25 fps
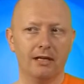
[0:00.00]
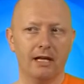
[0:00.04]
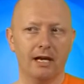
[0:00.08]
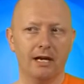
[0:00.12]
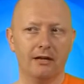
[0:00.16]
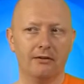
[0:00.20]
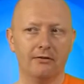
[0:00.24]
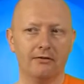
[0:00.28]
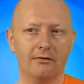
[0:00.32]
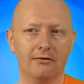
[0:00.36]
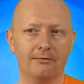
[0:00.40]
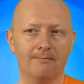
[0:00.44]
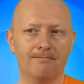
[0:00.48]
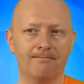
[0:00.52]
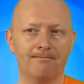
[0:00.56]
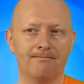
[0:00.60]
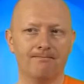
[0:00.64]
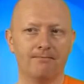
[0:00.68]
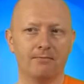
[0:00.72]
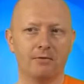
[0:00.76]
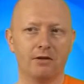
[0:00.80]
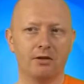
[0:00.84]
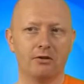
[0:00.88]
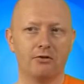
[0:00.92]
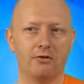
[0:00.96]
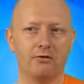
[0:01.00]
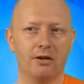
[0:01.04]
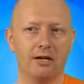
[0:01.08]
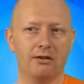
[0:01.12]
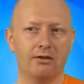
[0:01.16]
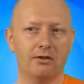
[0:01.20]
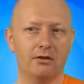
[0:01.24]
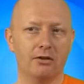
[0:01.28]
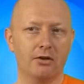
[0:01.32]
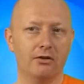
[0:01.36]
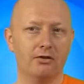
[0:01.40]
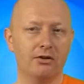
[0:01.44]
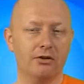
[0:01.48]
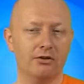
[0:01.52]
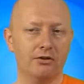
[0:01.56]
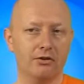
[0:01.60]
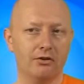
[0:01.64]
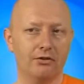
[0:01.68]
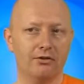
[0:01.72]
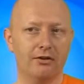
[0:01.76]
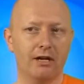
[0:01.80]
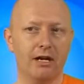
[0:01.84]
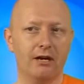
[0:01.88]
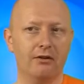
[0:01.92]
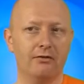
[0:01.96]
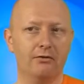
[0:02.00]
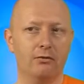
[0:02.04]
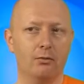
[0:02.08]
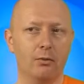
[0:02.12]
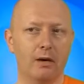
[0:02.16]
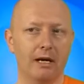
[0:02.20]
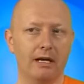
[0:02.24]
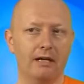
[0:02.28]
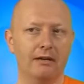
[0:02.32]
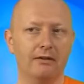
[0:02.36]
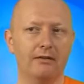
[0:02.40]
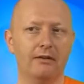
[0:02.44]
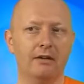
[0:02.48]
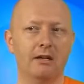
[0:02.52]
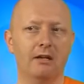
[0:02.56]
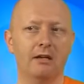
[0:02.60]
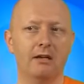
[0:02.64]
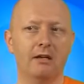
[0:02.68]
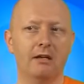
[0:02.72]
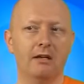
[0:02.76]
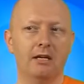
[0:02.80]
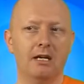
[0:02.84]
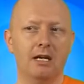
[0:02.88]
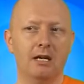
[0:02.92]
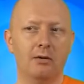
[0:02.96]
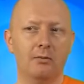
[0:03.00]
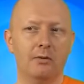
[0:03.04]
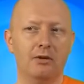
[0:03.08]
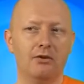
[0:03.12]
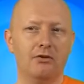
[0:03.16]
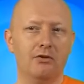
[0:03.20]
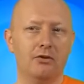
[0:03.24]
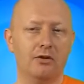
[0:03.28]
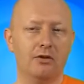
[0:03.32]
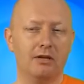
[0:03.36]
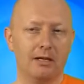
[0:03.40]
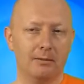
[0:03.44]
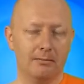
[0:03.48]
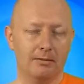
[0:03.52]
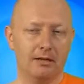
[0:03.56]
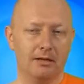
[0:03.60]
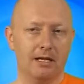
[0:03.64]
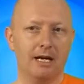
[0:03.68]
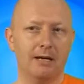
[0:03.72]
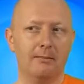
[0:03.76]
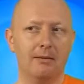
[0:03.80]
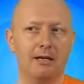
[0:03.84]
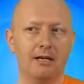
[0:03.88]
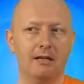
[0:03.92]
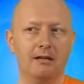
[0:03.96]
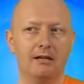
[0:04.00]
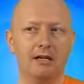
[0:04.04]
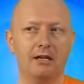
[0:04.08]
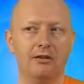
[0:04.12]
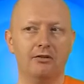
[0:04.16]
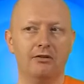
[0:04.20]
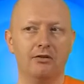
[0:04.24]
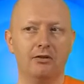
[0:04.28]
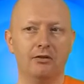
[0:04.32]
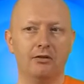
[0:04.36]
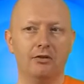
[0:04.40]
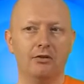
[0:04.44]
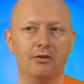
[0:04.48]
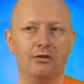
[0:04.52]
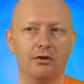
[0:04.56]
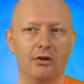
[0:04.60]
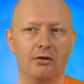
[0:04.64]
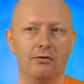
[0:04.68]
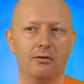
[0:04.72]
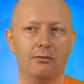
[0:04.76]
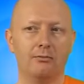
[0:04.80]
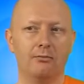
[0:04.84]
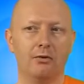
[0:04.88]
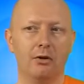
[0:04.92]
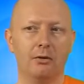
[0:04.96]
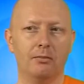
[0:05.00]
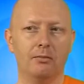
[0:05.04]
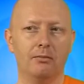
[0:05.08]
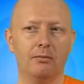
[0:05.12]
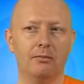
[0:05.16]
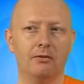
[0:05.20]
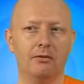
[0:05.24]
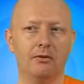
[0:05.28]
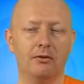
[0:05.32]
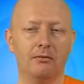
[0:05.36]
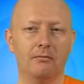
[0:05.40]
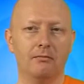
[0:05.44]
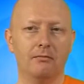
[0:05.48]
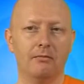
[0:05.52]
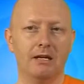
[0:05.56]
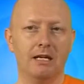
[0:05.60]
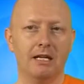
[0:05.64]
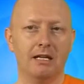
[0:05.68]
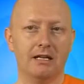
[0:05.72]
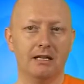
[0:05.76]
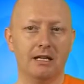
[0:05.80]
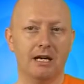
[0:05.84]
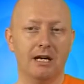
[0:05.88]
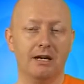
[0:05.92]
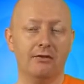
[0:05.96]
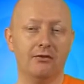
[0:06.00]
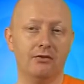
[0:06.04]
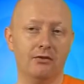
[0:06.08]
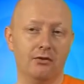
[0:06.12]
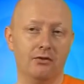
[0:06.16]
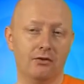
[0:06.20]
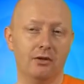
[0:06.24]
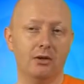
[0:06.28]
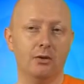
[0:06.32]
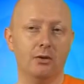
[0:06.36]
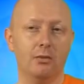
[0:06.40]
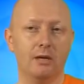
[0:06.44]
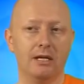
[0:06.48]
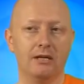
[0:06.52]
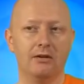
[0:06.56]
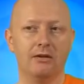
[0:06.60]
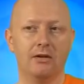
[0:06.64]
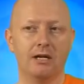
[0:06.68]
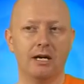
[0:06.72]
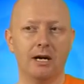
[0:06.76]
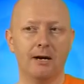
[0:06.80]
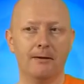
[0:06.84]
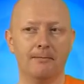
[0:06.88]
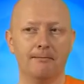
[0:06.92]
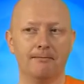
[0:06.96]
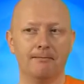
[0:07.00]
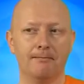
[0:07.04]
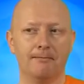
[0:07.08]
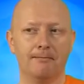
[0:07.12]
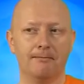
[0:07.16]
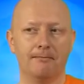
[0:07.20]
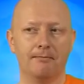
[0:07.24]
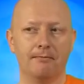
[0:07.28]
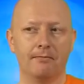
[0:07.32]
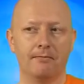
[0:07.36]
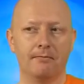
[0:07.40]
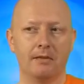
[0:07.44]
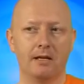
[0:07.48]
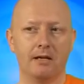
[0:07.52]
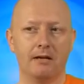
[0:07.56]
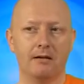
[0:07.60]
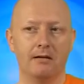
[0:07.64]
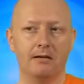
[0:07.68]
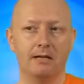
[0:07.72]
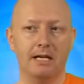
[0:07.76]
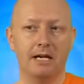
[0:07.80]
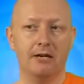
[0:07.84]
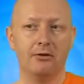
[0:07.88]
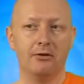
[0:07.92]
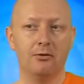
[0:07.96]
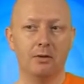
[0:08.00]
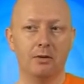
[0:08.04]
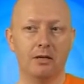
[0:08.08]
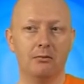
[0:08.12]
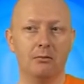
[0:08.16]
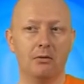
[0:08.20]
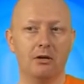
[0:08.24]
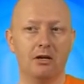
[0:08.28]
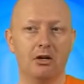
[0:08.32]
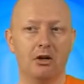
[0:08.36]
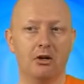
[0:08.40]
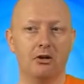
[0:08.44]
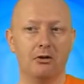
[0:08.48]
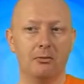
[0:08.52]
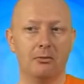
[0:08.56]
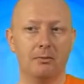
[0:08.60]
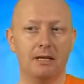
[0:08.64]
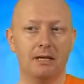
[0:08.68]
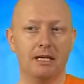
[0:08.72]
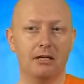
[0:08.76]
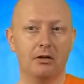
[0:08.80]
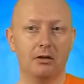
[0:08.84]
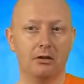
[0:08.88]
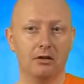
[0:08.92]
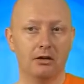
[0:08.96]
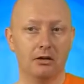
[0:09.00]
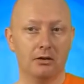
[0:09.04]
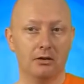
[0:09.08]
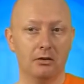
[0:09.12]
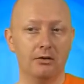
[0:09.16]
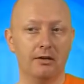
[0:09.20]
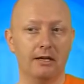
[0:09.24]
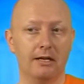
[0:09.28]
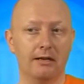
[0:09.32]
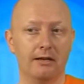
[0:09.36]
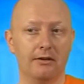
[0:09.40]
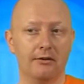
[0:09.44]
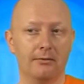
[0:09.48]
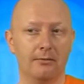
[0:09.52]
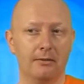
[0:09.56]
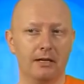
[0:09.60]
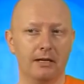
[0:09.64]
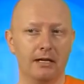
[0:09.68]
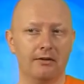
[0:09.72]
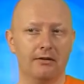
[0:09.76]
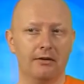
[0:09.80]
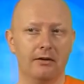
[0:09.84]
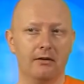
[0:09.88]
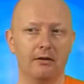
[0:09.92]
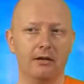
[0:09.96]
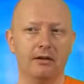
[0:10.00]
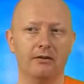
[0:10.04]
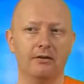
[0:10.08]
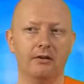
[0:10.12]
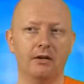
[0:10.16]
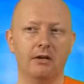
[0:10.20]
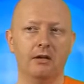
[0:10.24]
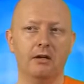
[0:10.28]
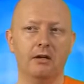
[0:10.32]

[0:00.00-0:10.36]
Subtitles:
life. Try to notice yourself ways in which you can apply meditation to solving problems in life during the week to come. Next week we're going to be concluding this mini-series